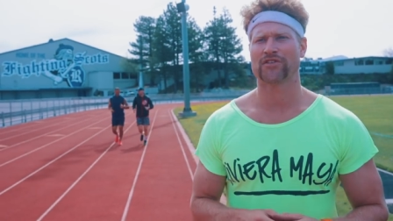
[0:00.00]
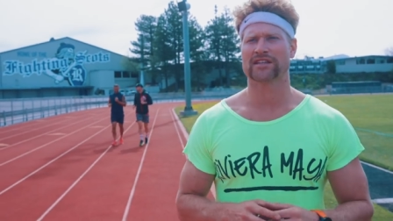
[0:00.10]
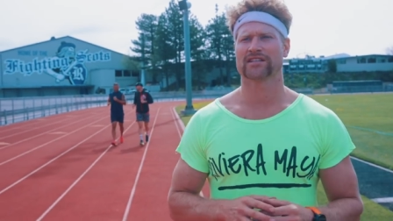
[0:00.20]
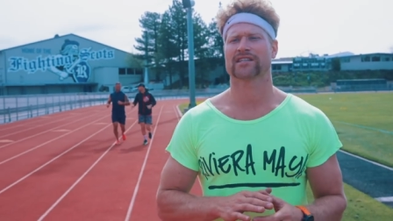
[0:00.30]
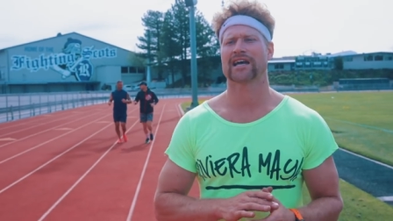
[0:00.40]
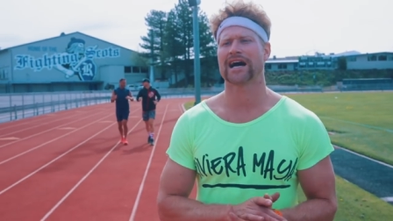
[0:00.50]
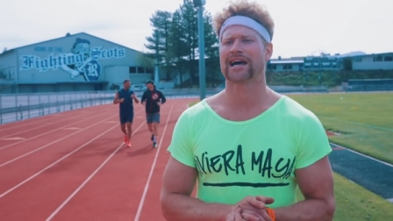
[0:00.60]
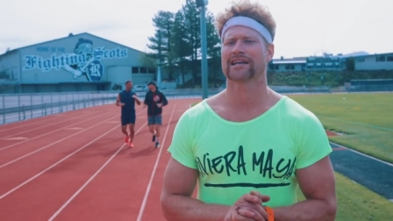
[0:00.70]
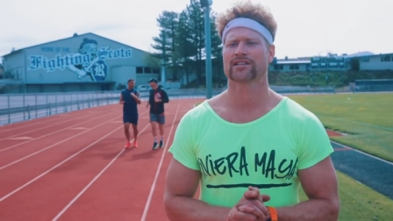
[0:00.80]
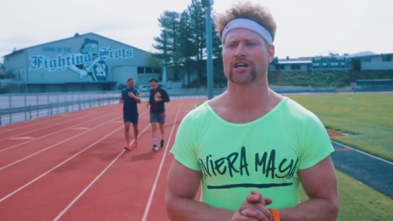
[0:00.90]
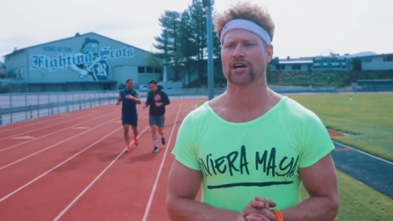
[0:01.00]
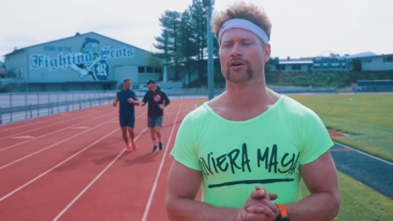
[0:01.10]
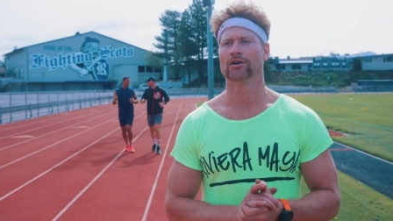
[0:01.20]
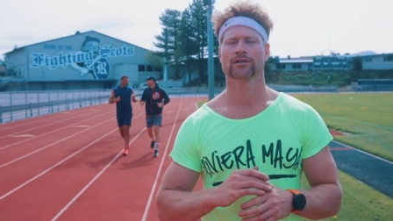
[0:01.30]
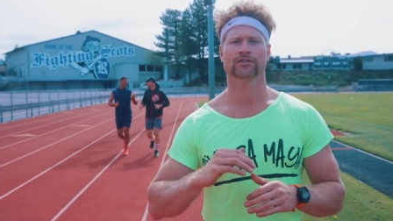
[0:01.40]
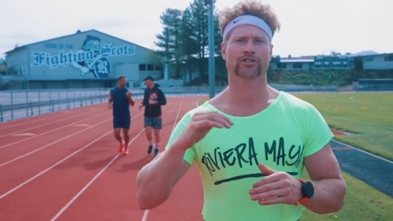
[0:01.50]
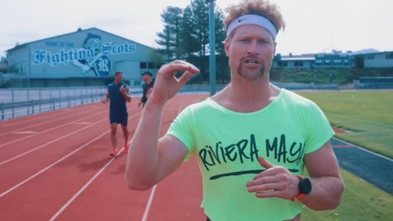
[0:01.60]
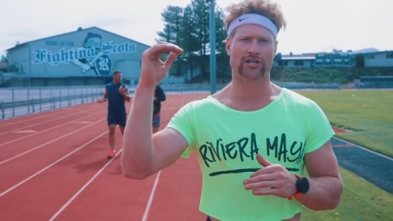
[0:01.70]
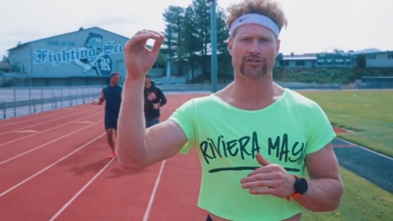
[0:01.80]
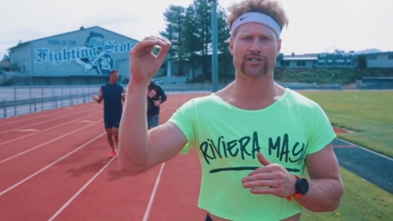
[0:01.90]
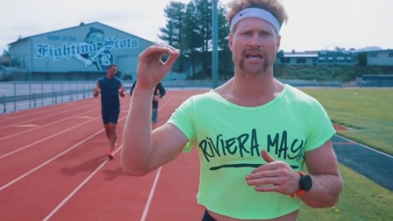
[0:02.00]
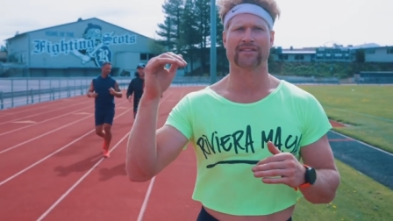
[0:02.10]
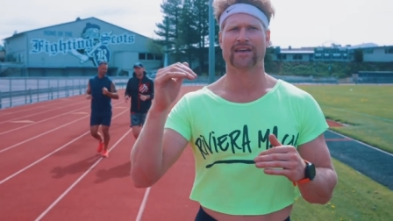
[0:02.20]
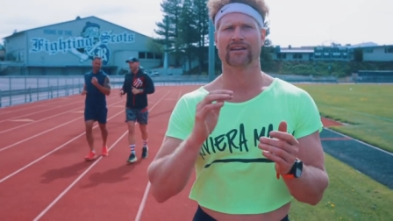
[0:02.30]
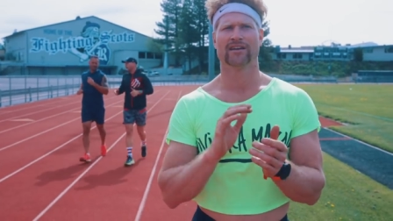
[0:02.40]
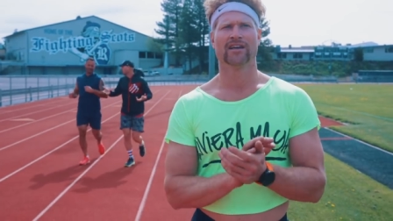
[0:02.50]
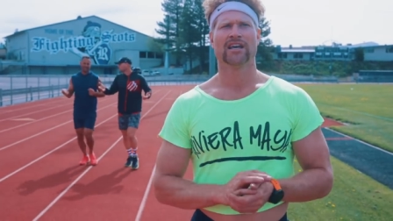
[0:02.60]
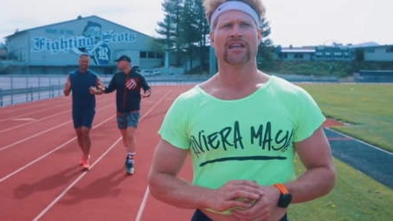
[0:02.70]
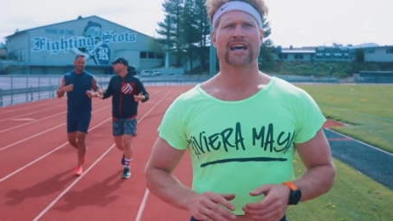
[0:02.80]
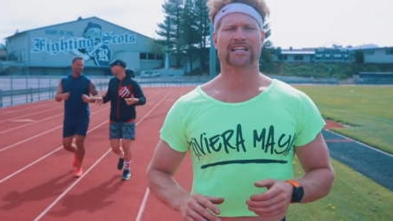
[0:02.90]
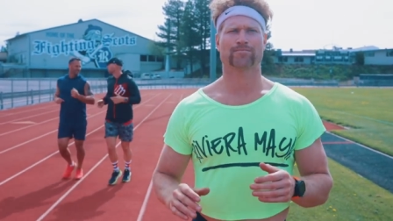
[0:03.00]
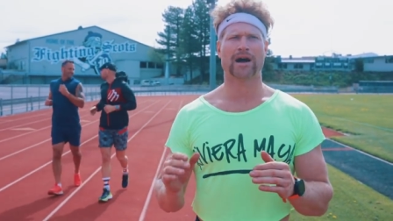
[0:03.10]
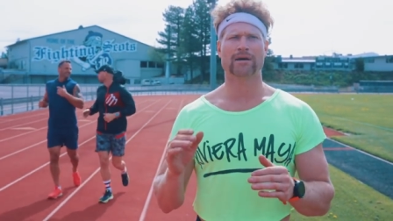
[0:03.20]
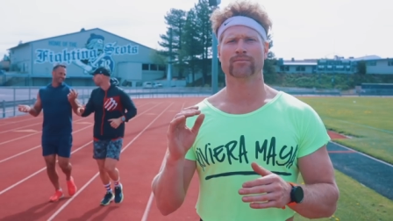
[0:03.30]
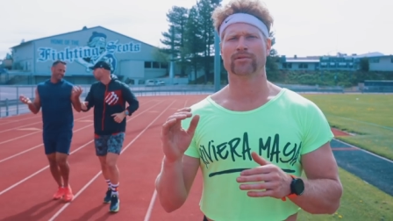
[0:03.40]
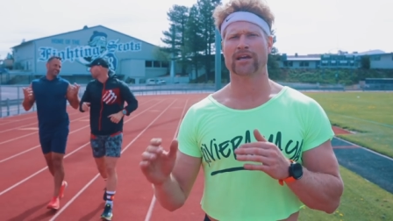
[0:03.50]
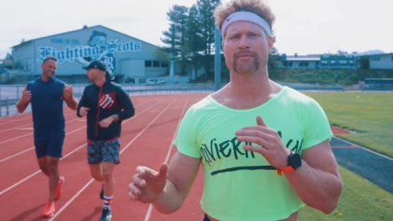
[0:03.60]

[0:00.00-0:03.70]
feet in the sky, so just understand that that's probably